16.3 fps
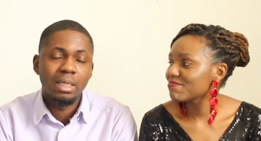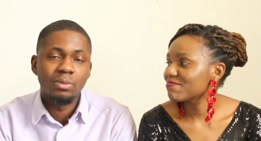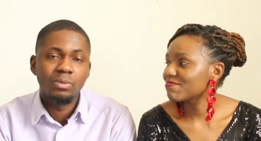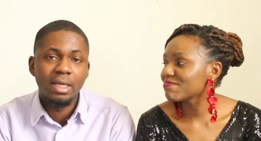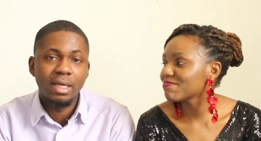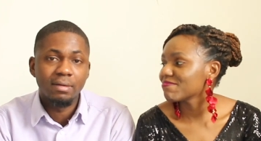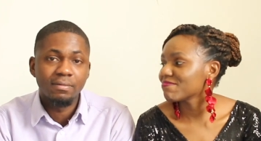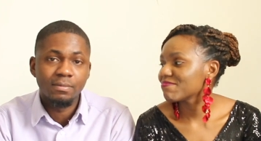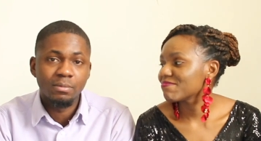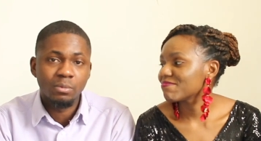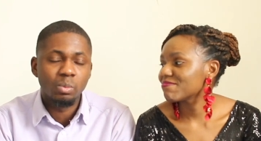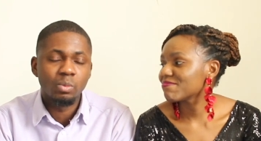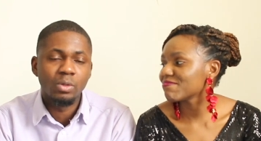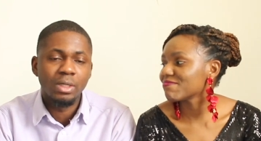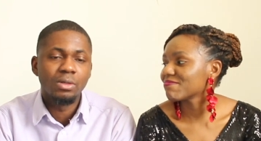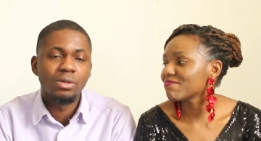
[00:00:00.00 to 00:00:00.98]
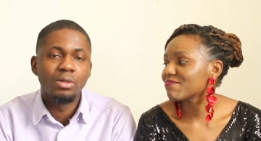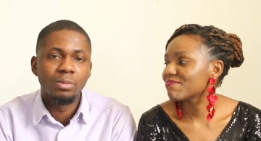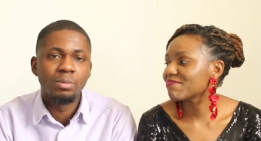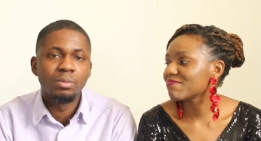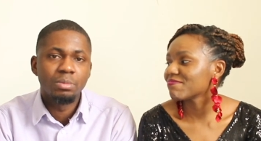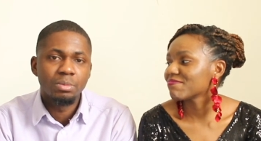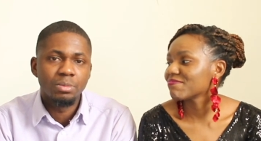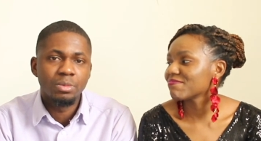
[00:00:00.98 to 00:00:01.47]
Speaker 1: Uh, we have we are going
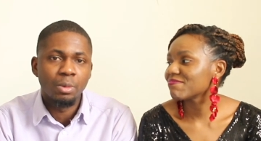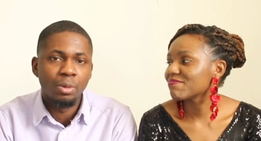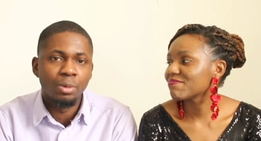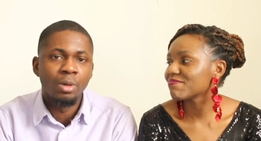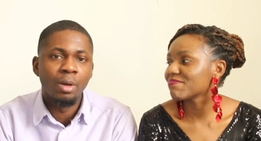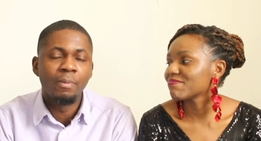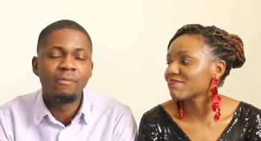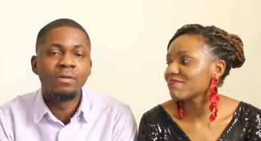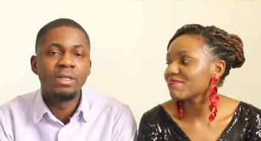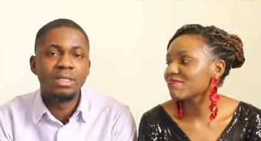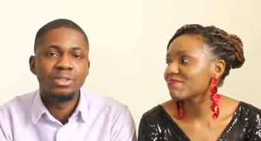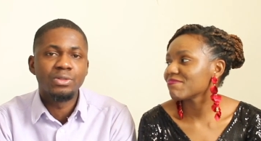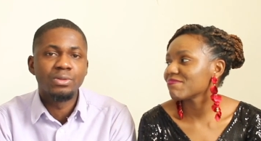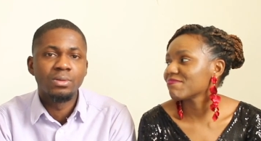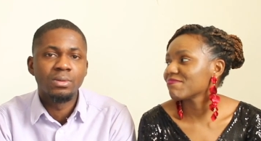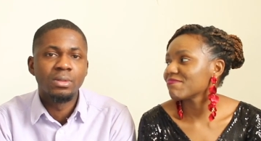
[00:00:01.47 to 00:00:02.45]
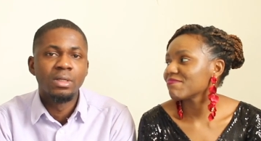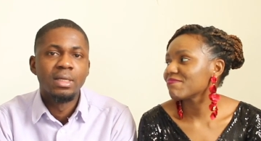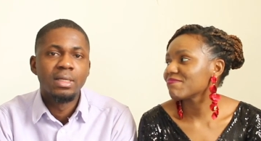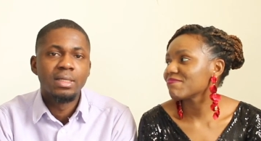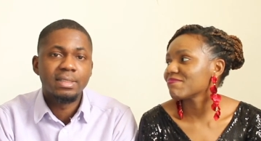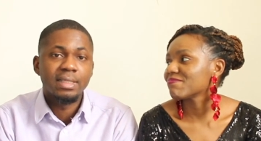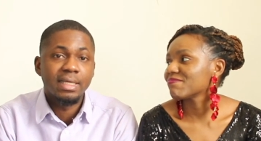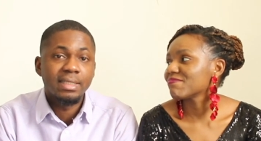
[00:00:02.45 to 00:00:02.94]
to hopefully soon
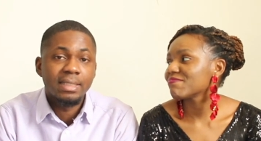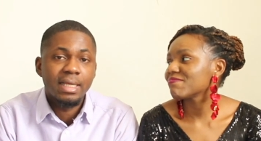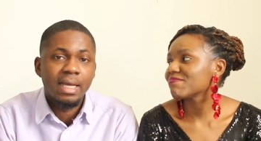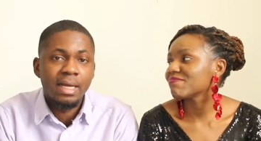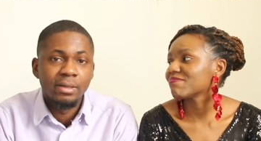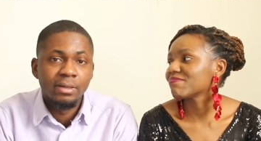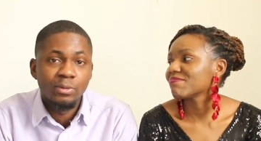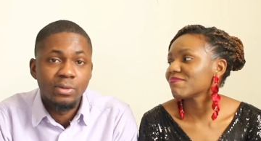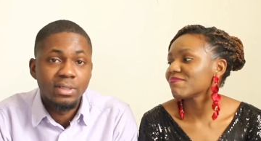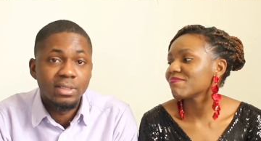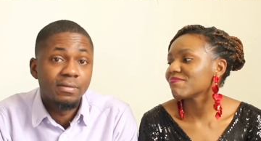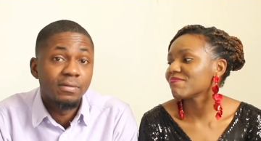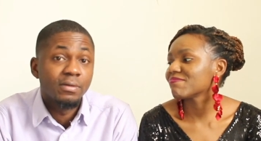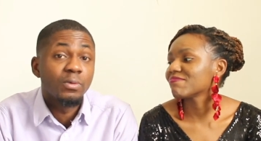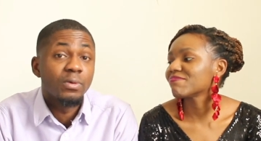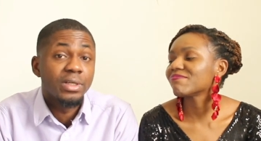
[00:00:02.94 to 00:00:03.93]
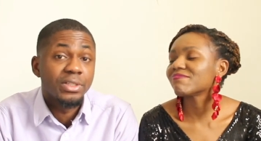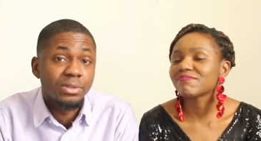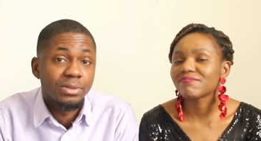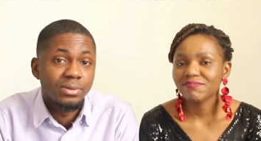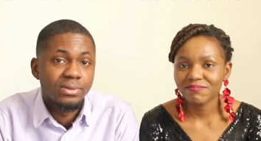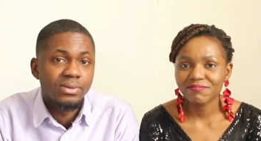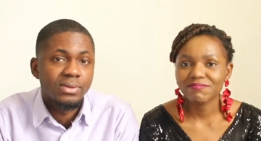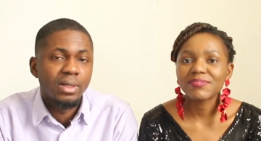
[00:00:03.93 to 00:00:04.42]
start uh, requesting for
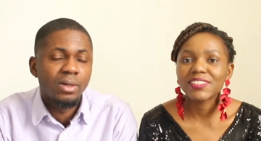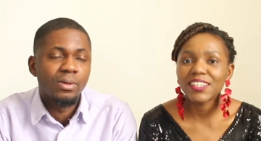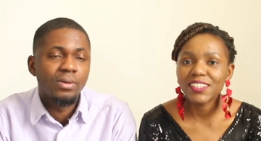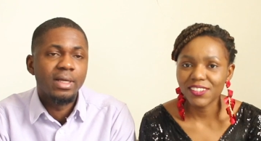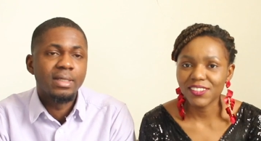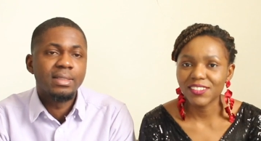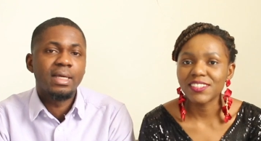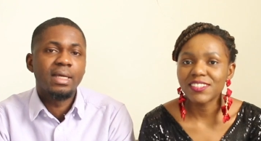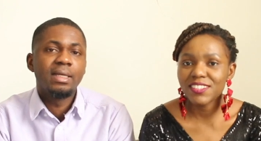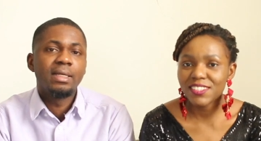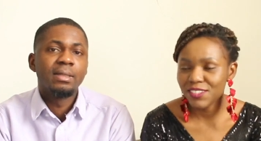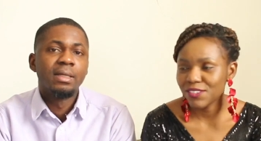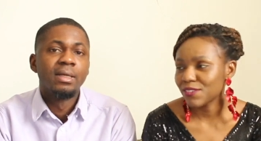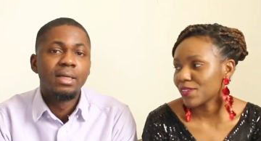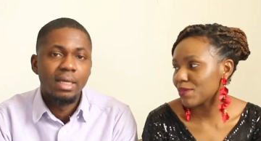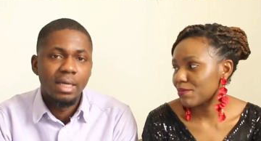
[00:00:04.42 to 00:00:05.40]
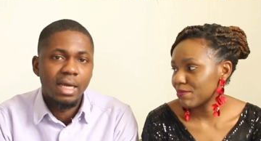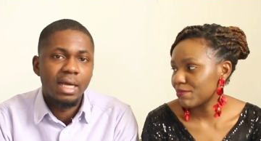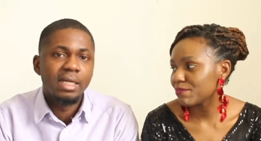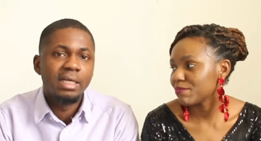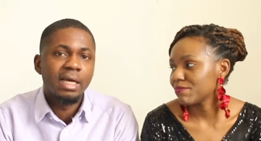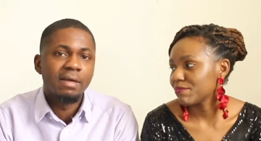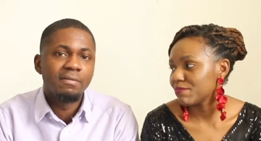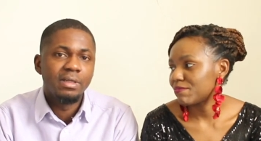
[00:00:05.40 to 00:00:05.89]
questions. All yeah, right, and Instagram.
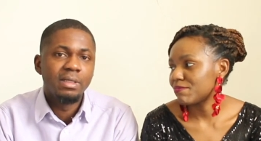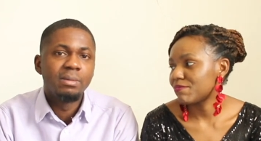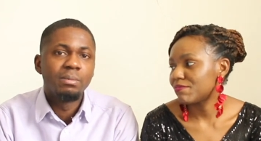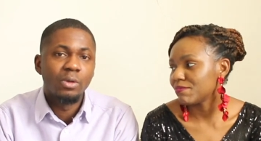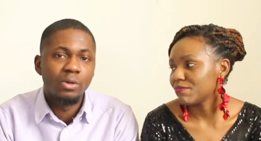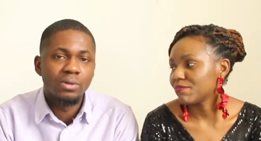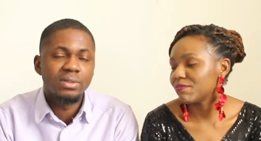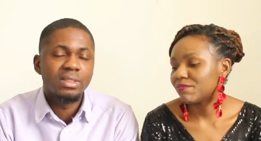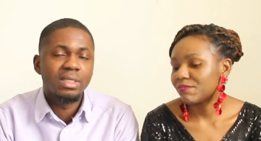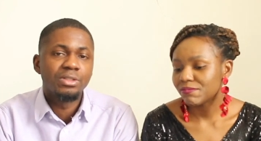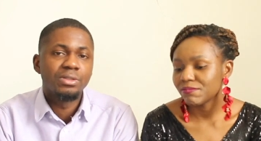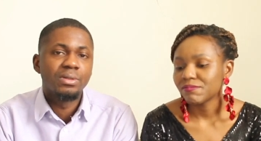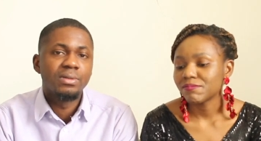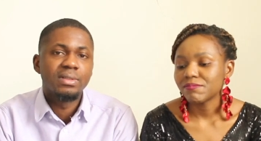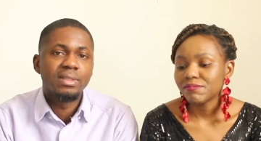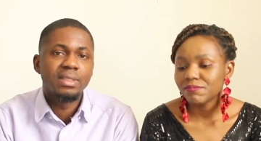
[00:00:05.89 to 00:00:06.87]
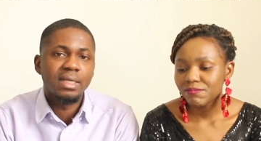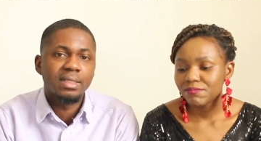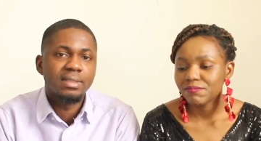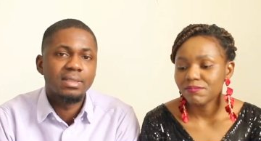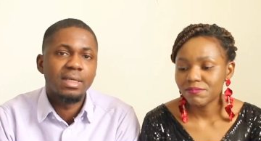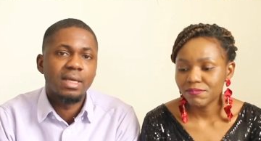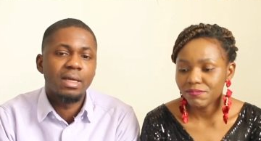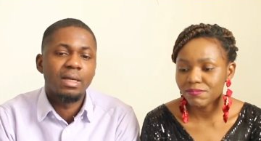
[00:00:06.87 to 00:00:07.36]
and having more sessions
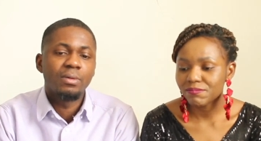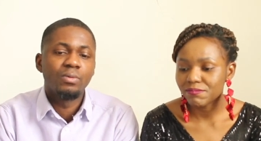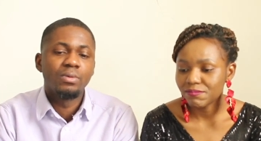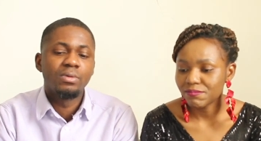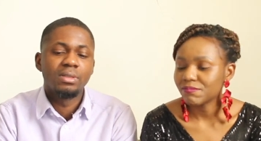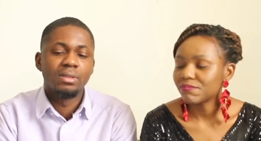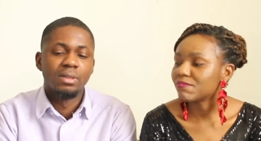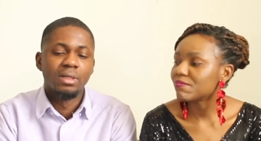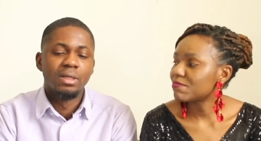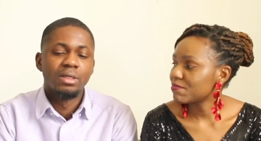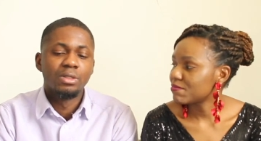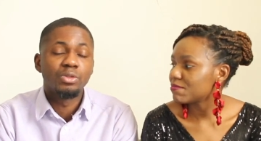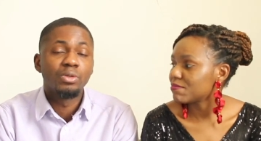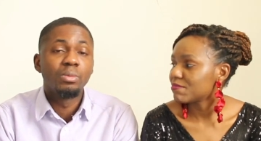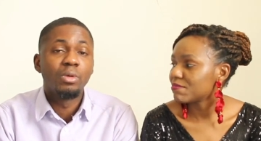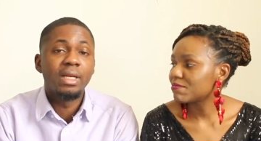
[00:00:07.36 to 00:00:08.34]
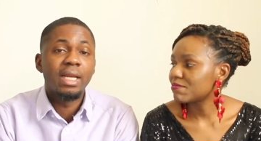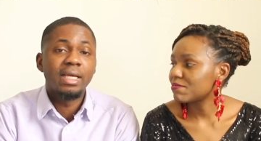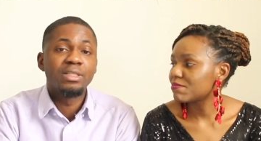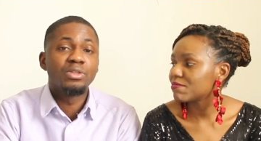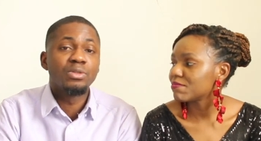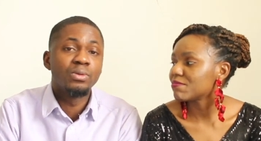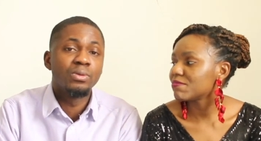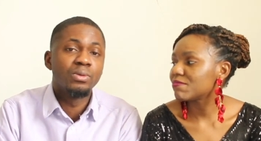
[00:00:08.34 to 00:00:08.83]
that uh, would throw more
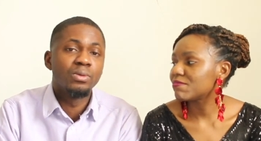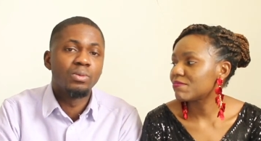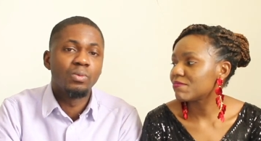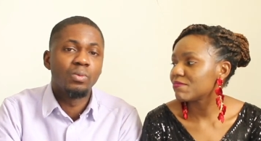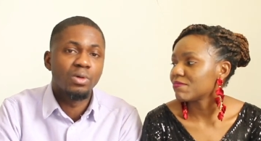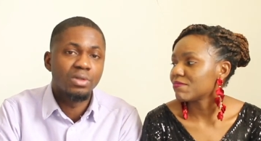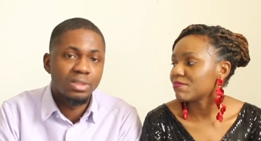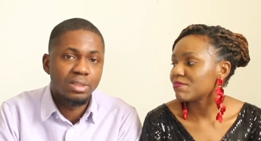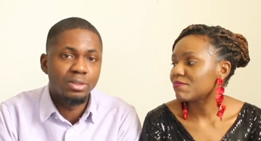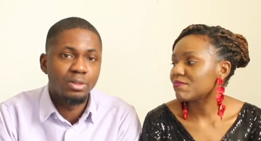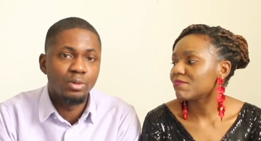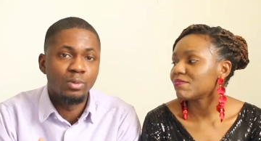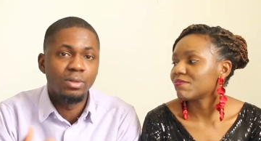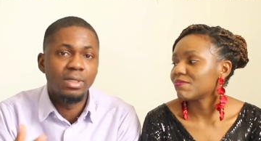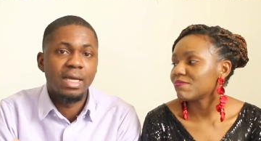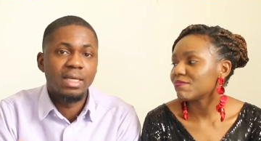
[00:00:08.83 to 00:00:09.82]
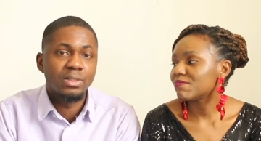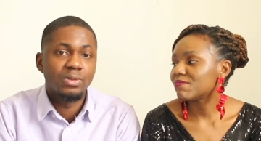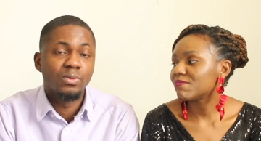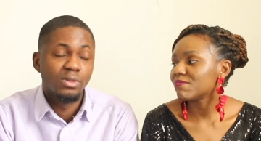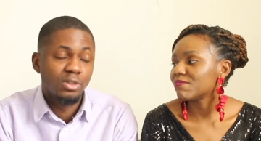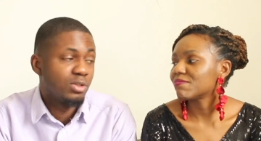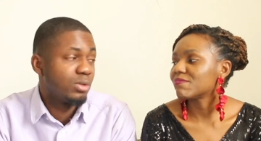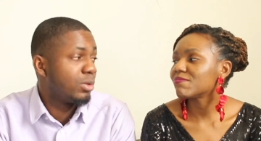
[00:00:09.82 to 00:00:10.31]
light to what you guys
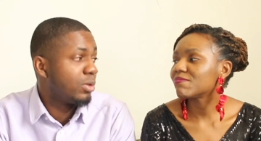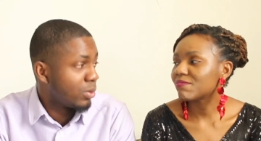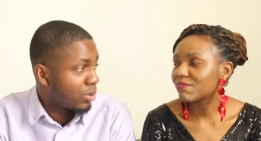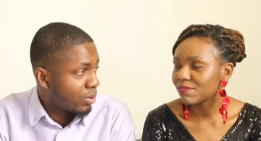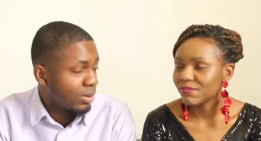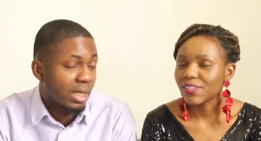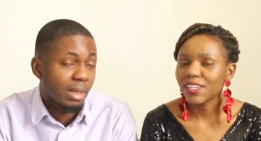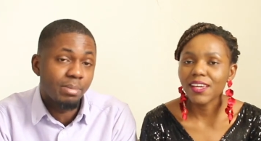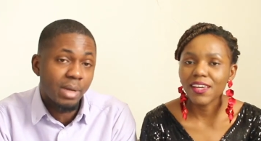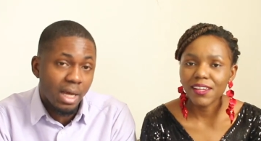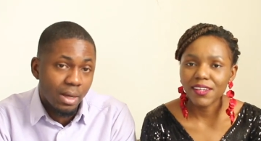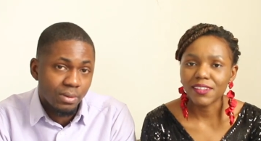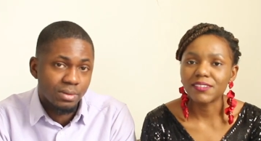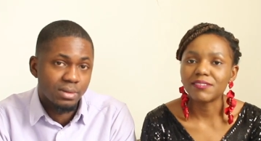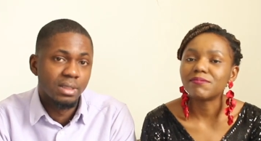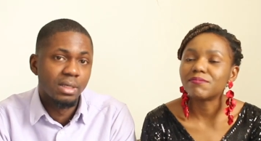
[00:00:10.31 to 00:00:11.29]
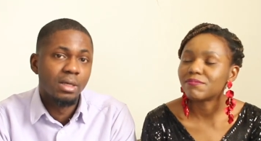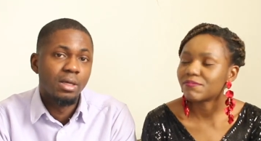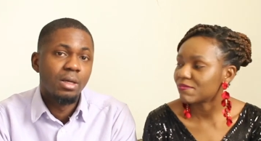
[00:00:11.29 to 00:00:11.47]
want to know yeah. about.